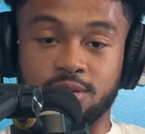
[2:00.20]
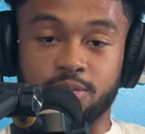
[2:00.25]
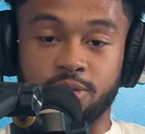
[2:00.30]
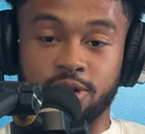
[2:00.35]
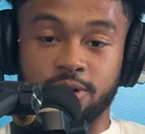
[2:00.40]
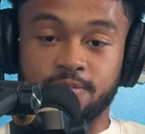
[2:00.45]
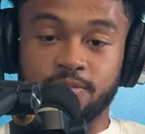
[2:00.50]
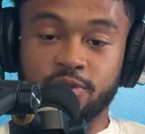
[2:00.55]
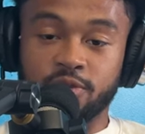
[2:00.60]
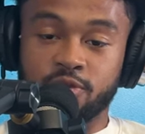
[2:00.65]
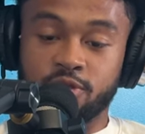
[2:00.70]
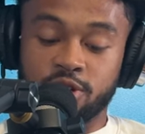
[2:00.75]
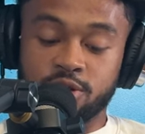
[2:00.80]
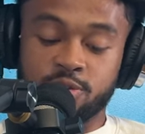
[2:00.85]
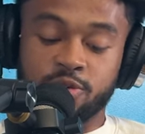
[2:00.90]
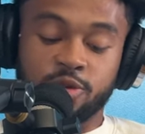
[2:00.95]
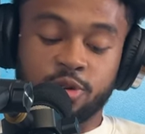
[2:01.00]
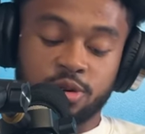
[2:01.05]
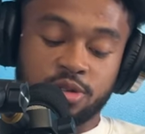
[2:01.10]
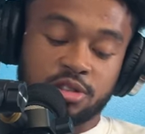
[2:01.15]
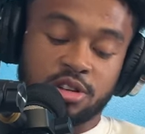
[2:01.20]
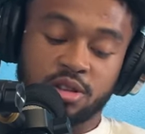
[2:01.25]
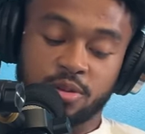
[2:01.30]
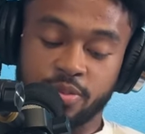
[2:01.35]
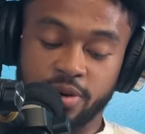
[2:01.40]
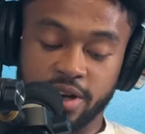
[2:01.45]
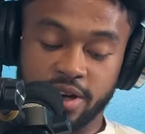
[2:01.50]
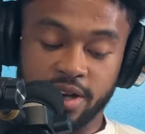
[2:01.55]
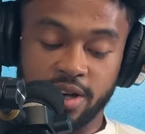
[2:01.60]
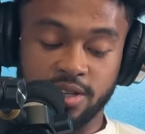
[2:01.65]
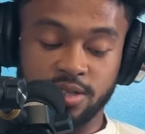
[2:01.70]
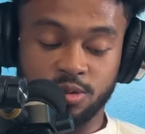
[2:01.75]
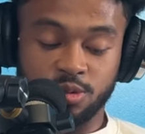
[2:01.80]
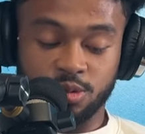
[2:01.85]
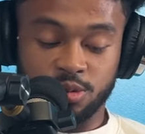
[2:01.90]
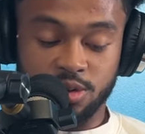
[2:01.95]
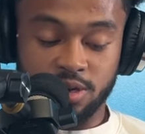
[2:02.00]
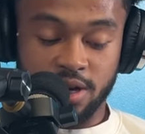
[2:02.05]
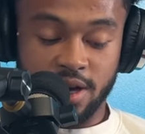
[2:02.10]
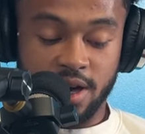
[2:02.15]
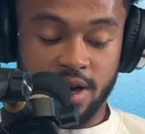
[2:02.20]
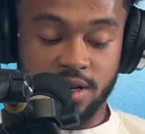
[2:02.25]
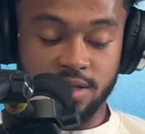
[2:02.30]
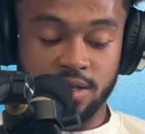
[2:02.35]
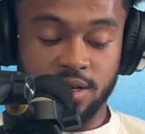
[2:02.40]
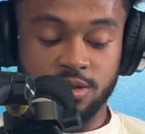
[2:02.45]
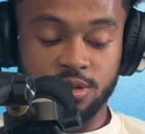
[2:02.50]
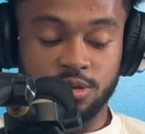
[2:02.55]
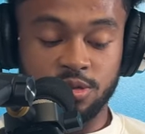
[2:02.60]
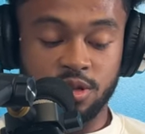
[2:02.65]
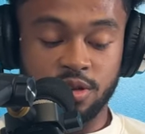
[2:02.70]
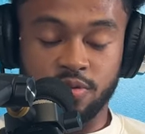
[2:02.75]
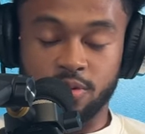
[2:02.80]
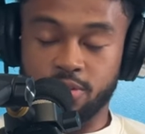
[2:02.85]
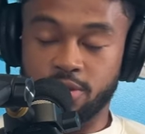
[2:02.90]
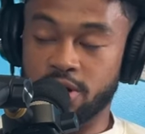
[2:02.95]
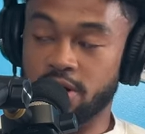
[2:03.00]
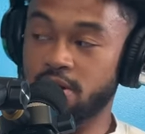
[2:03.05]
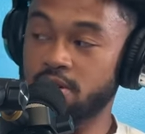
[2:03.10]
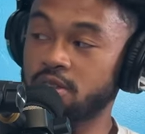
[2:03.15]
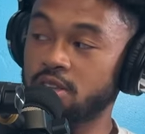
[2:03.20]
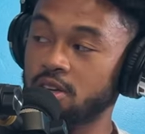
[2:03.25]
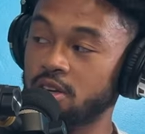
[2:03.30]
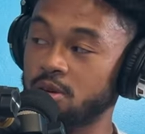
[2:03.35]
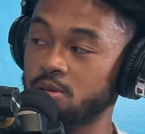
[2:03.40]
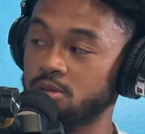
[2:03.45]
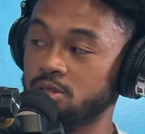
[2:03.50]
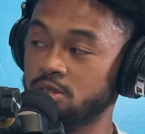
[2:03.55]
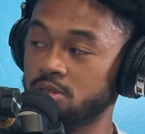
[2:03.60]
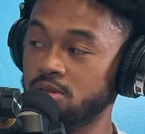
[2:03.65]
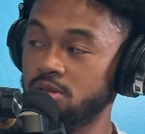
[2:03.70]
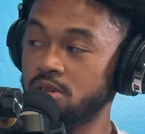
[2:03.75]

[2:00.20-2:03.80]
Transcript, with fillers: But first, before we start the podcast, I just want to ask, how are you living, bro? Everything good with you?